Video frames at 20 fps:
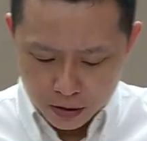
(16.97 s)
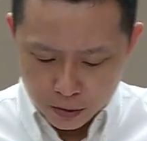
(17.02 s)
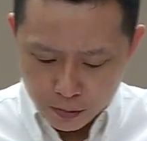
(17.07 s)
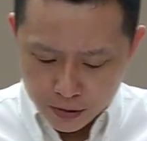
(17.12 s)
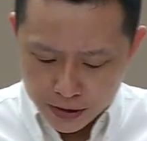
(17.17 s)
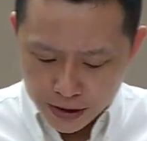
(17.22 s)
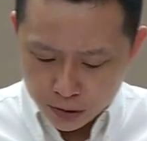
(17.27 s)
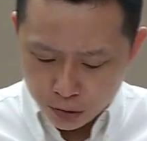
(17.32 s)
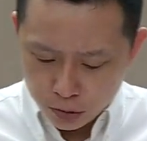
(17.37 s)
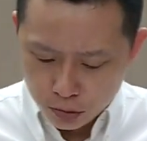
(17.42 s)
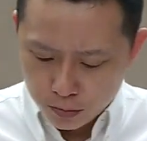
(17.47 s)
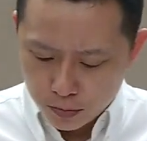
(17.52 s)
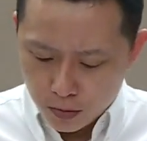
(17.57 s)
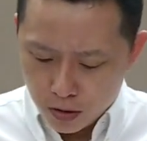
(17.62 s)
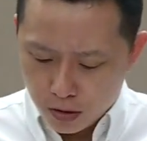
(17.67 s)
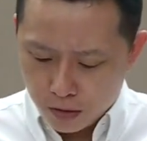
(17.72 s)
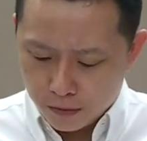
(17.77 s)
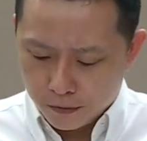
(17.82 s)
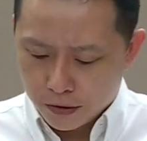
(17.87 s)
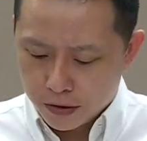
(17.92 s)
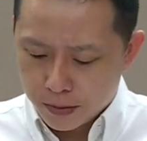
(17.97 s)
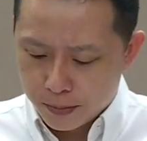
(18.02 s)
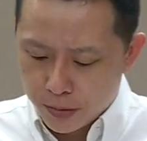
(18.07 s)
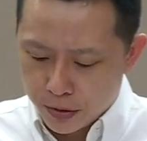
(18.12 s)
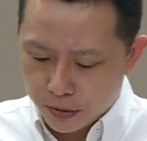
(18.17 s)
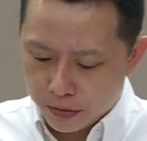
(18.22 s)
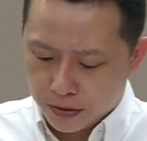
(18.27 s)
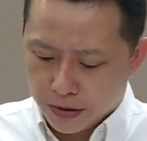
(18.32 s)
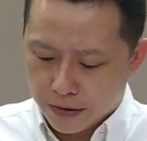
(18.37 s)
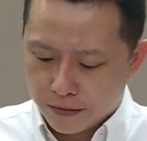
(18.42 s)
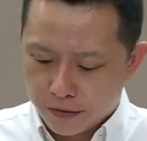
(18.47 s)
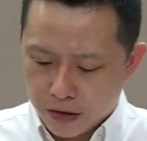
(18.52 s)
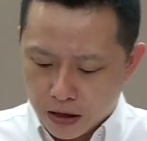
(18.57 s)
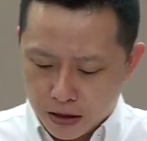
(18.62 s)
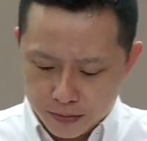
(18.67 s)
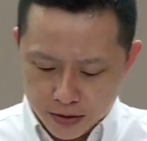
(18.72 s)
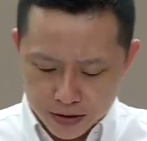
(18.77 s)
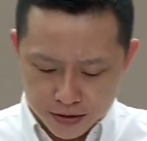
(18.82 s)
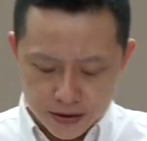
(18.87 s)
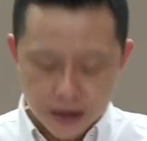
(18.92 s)
We can do more for the built
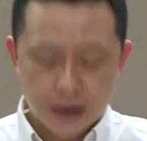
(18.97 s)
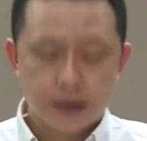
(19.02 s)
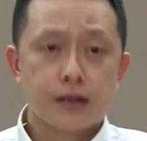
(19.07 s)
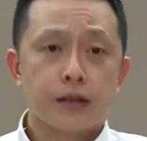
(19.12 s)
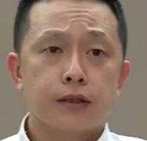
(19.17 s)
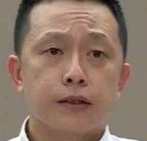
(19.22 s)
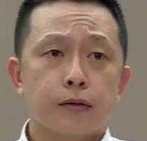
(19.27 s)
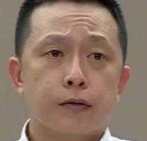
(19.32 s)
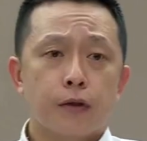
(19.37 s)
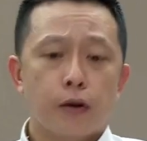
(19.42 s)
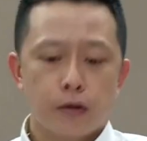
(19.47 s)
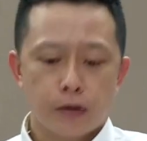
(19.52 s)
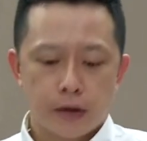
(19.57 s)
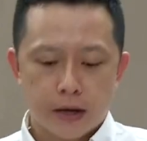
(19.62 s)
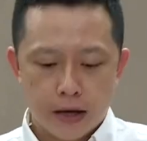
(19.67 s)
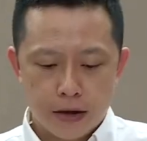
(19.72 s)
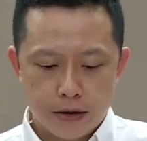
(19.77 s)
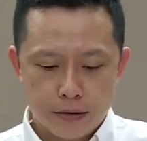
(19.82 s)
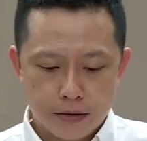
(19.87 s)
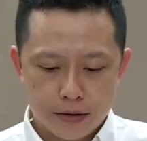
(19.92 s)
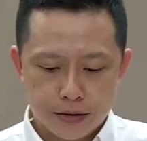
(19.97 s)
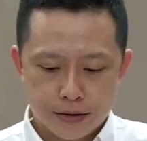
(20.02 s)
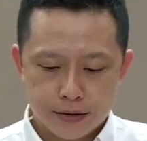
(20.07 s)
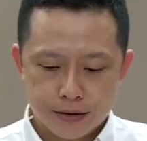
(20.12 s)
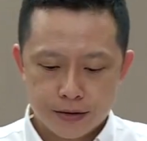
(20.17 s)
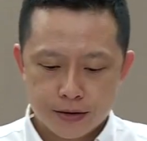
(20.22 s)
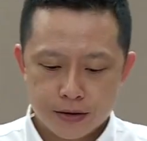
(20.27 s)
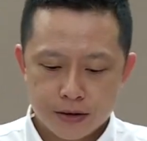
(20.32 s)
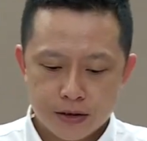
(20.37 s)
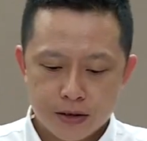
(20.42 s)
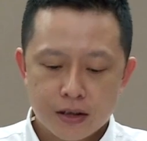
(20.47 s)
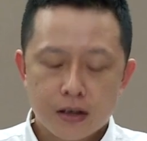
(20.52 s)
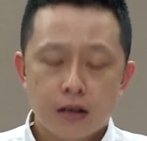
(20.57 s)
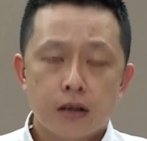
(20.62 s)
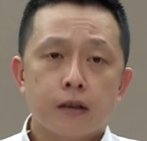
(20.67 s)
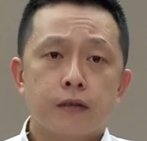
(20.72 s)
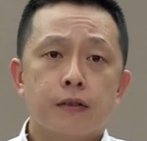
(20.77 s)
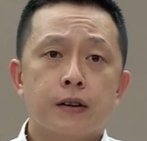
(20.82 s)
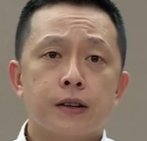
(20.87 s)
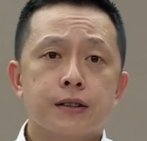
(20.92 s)
environment sector in the following areas.
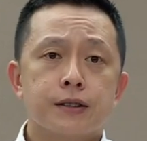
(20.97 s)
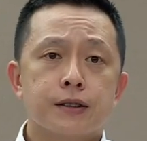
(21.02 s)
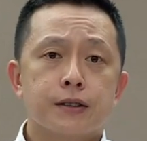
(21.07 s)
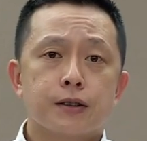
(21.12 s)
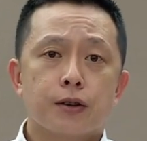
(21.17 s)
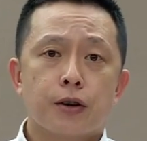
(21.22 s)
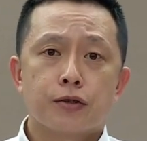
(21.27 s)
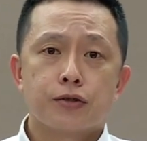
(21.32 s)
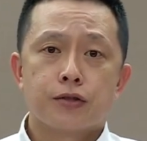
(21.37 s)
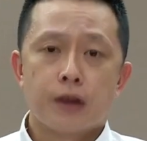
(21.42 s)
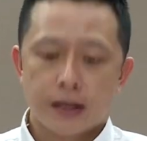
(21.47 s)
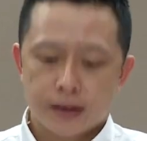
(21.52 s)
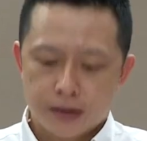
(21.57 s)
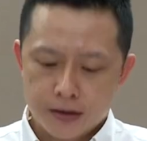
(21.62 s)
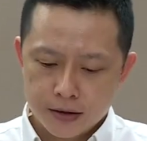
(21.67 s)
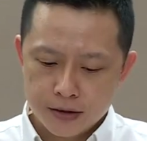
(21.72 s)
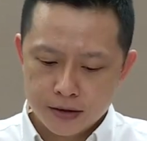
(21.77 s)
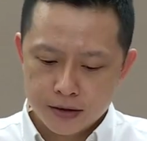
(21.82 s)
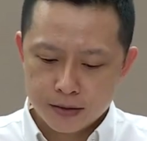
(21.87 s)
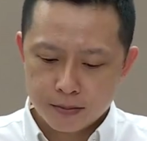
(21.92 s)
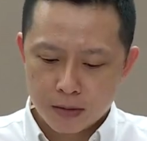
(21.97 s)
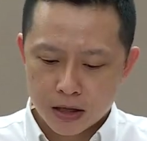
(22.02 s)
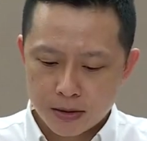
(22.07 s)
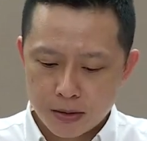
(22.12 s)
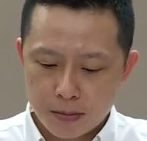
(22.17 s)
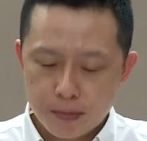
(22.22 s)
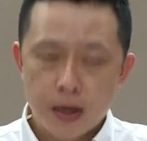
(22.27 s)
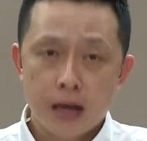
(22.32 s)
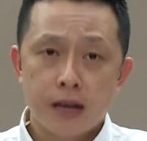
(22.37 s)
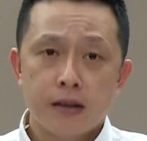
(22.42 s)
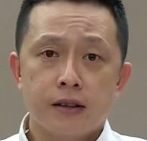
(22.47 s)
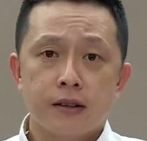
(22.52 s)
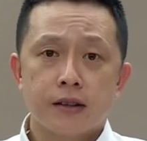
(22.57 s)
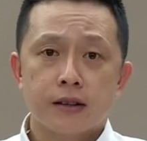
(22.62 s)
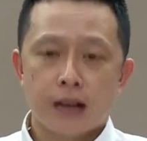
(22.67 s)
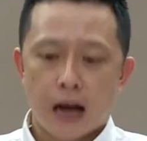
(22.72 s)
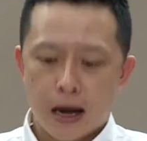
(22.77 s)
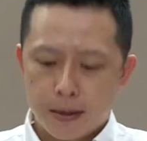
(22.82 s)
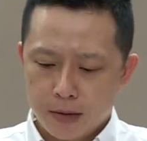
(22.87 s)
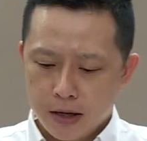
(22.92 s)
First, contractors must be paid in a
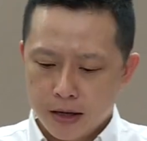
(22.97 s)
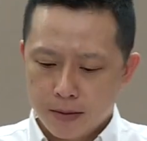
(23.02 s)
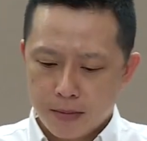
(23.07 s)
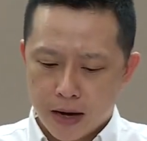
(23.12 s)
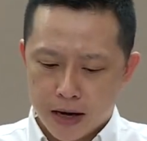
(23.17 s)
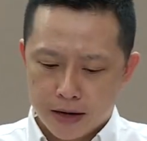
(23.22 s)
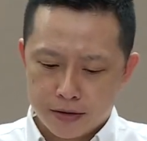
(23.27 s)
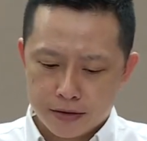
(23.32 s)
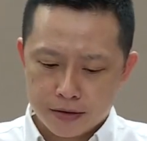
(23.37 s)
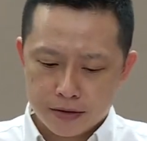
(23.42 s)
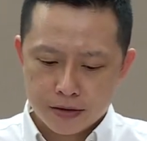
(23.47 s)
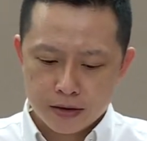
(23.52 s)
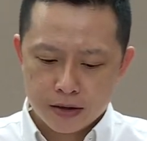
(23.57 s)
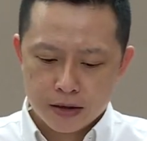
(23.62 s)
timely manner.